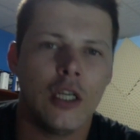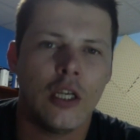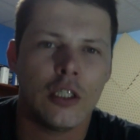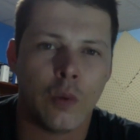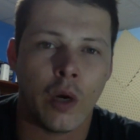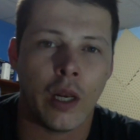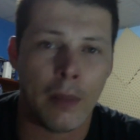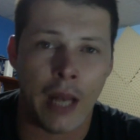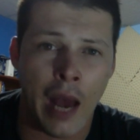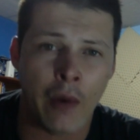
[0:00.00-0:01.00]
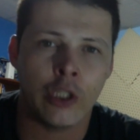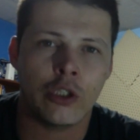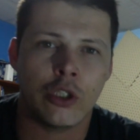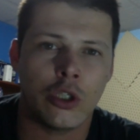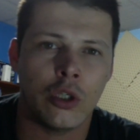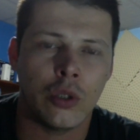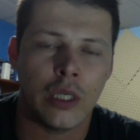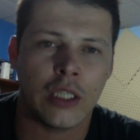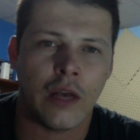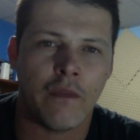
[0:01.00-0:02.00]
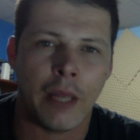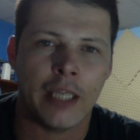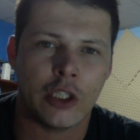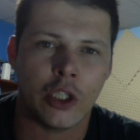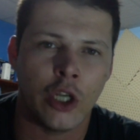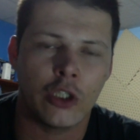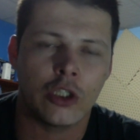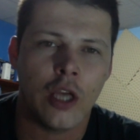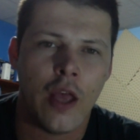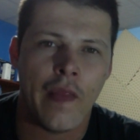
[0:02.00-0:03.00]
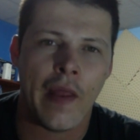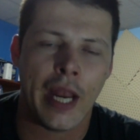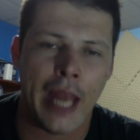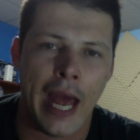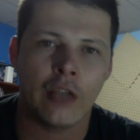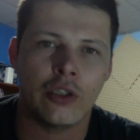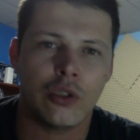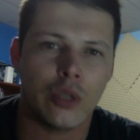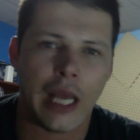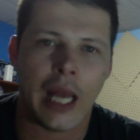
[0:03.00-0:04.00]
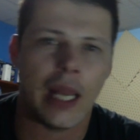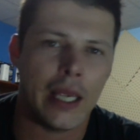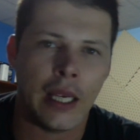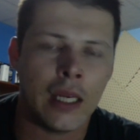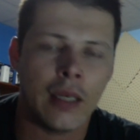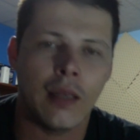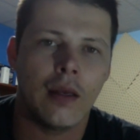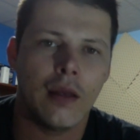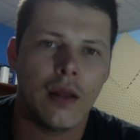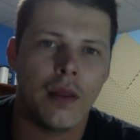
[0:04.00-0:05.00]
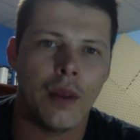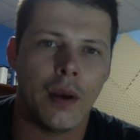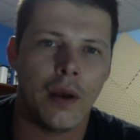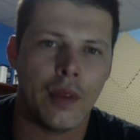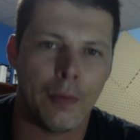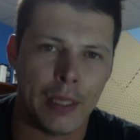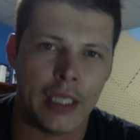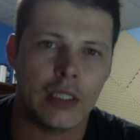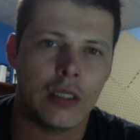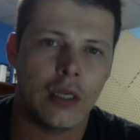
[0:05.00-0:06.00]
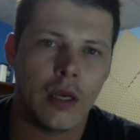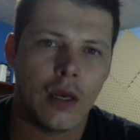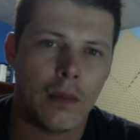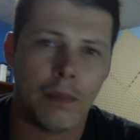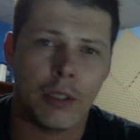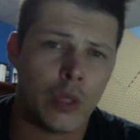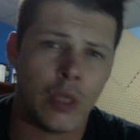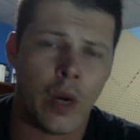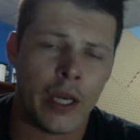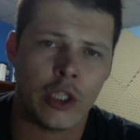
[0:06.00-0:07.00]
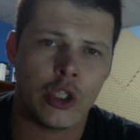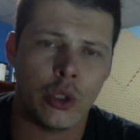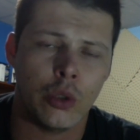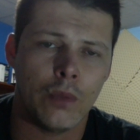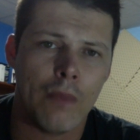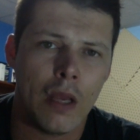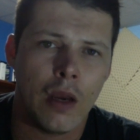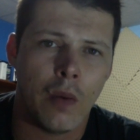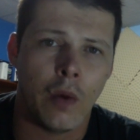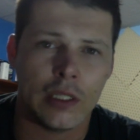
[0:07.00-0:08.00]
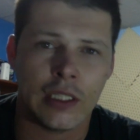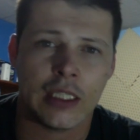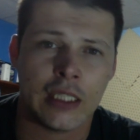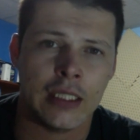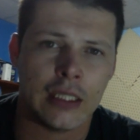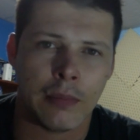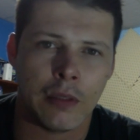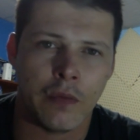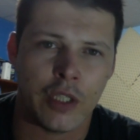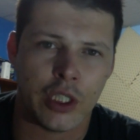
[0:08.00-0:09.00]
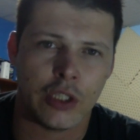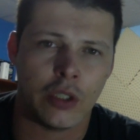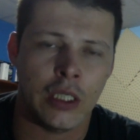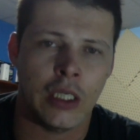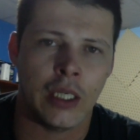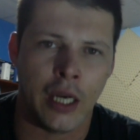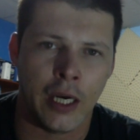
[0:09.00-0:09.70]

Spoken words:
So what I'm allowing you to do is I've placed notes that allows you to color in the beat between 1 and 2 with 16 subdivisions, so E and